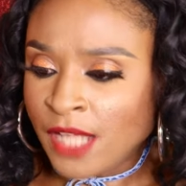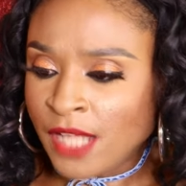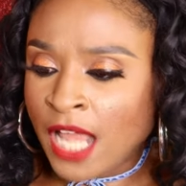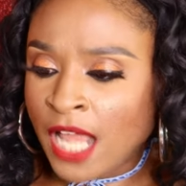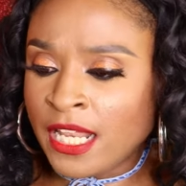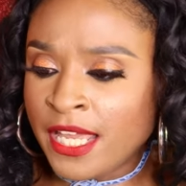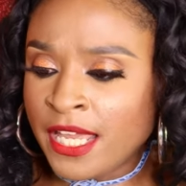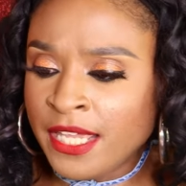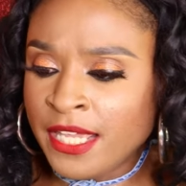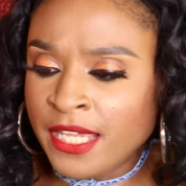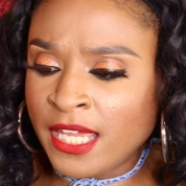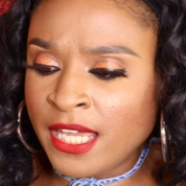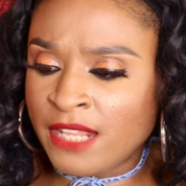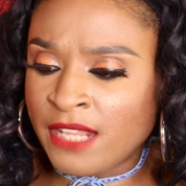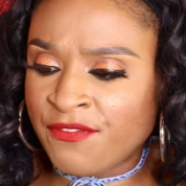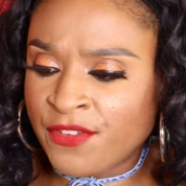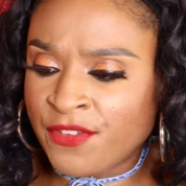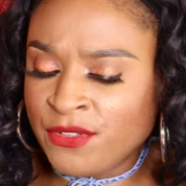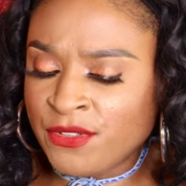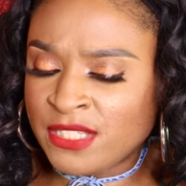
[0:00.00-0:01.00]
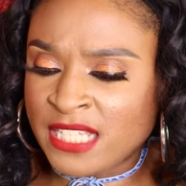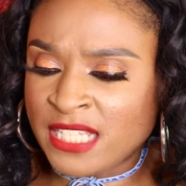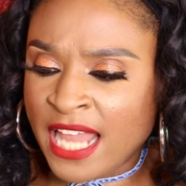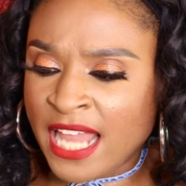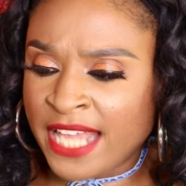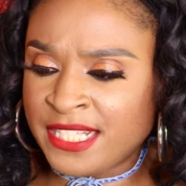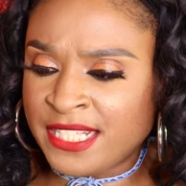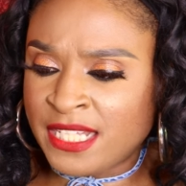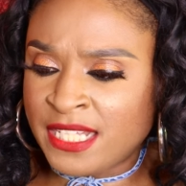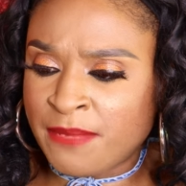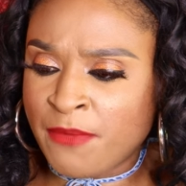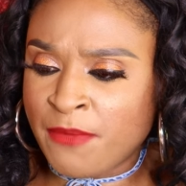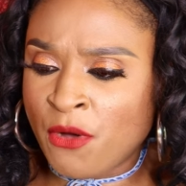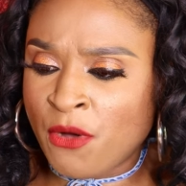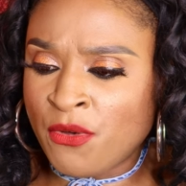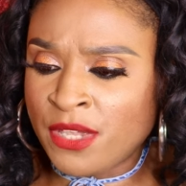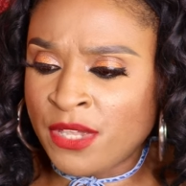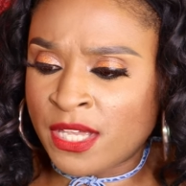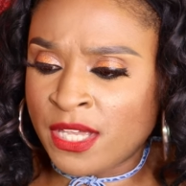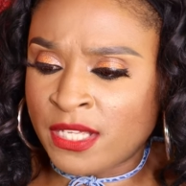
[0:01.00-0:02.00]
I like it. It feels nice and
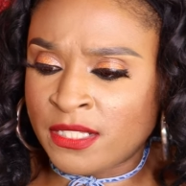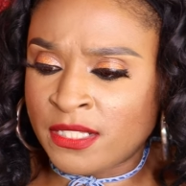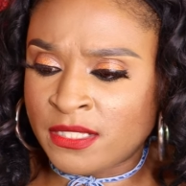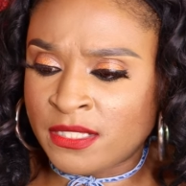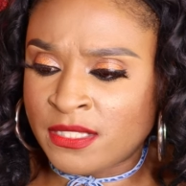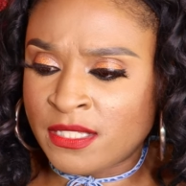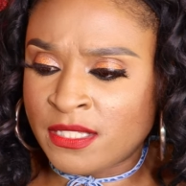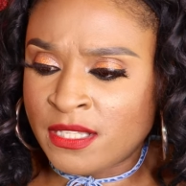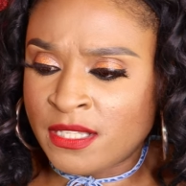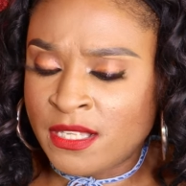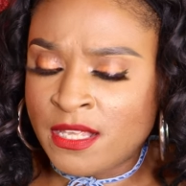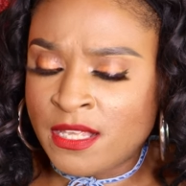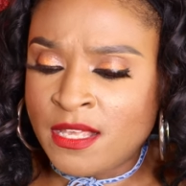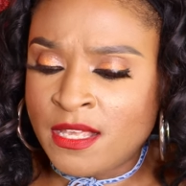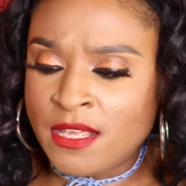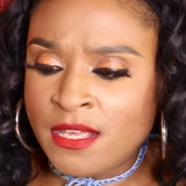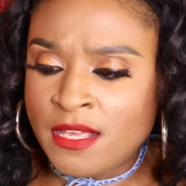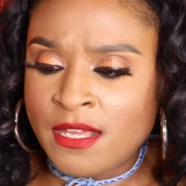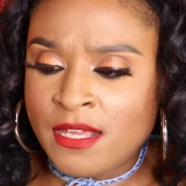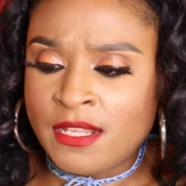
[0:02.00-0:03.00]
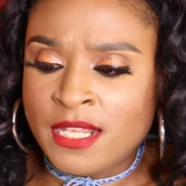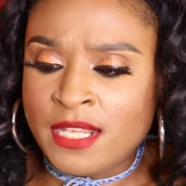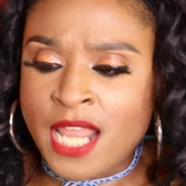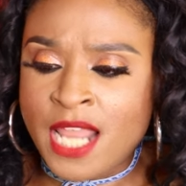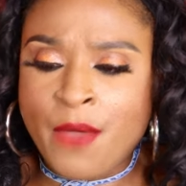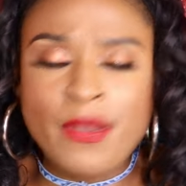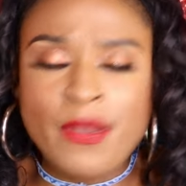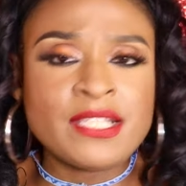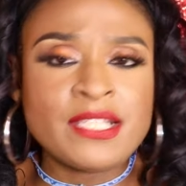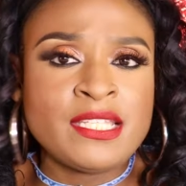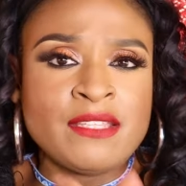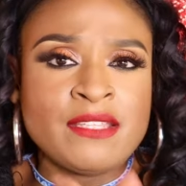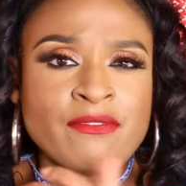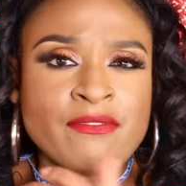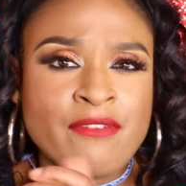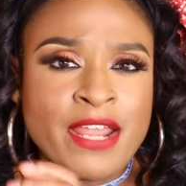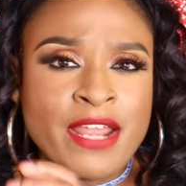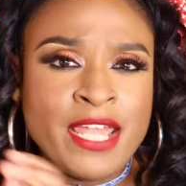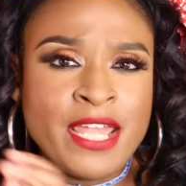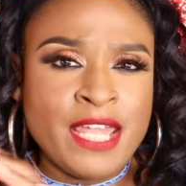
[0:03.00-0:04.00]
emollient. Now I see the
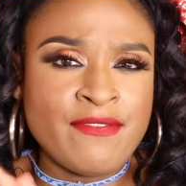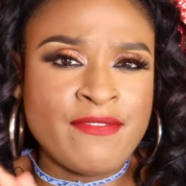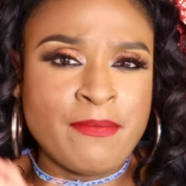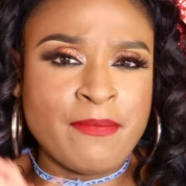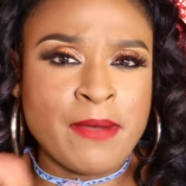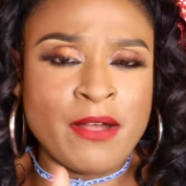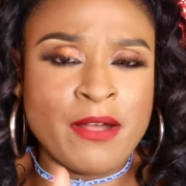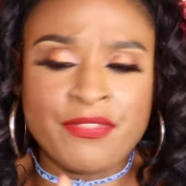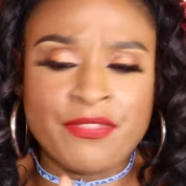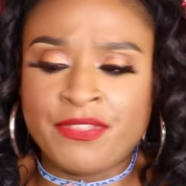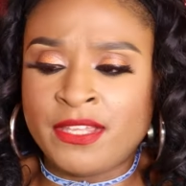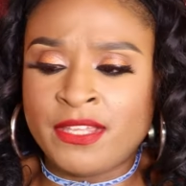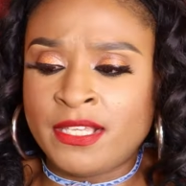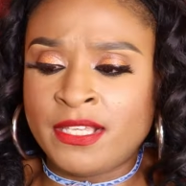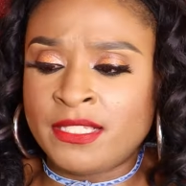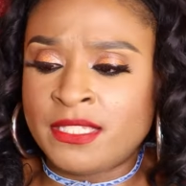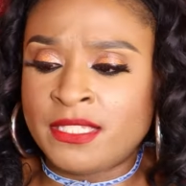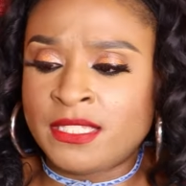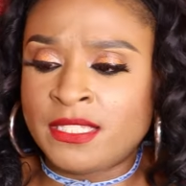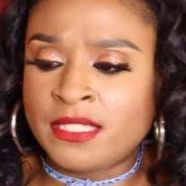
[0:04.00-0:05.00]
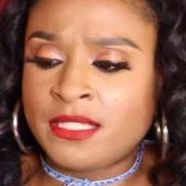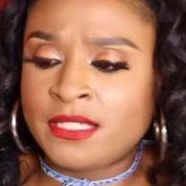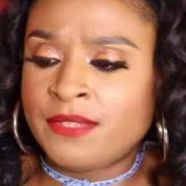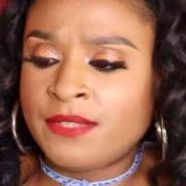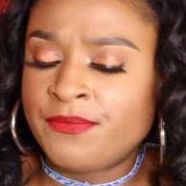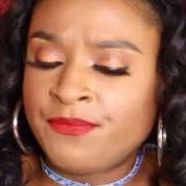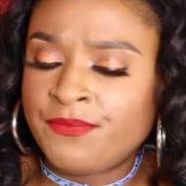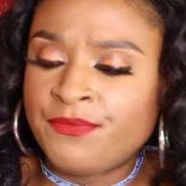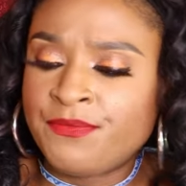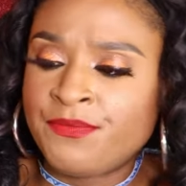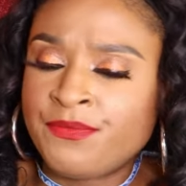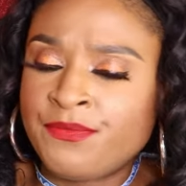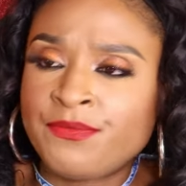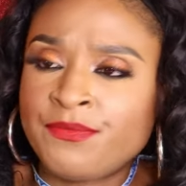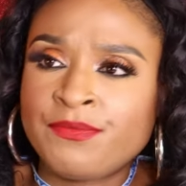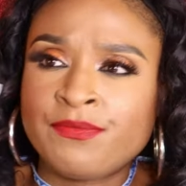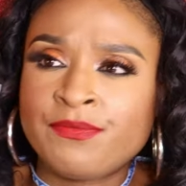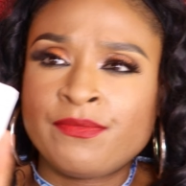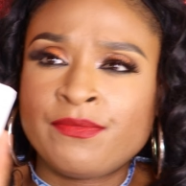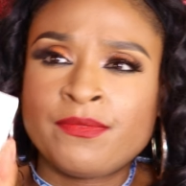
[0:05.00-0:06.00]
rave about this.
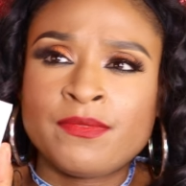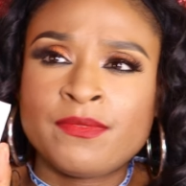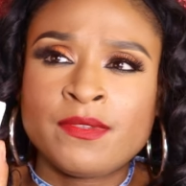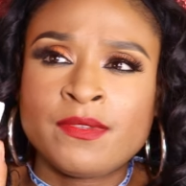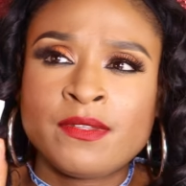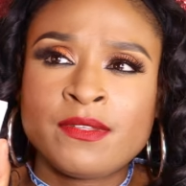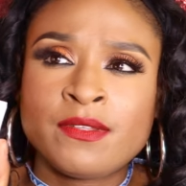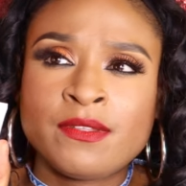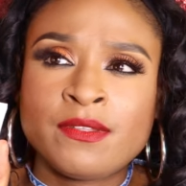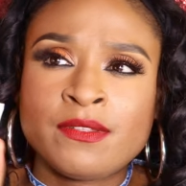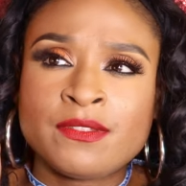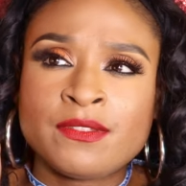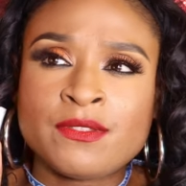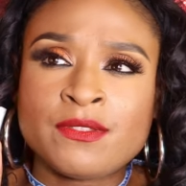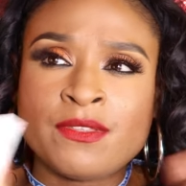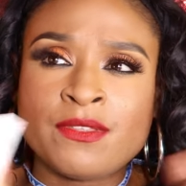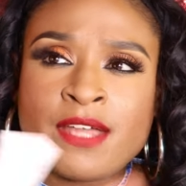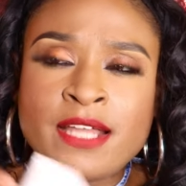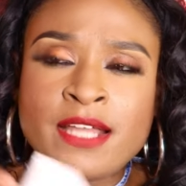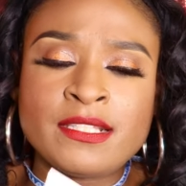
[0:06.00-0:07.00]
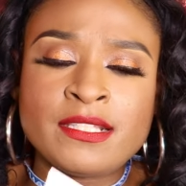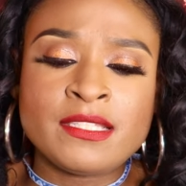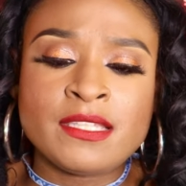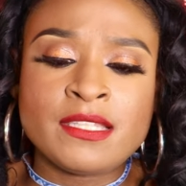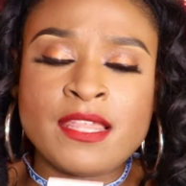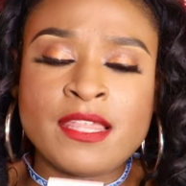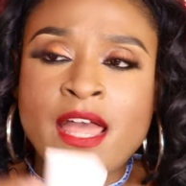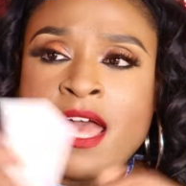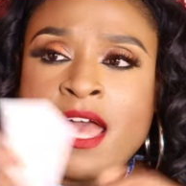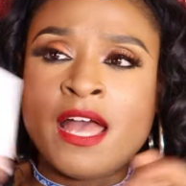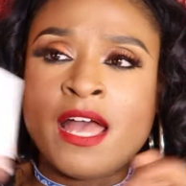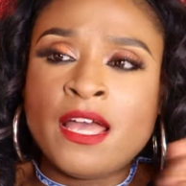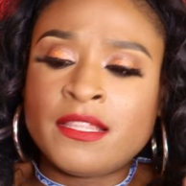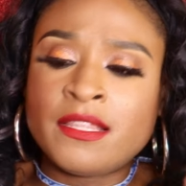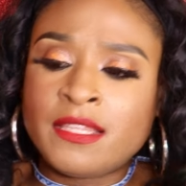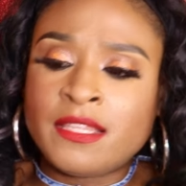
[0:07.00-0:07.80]
So that's that.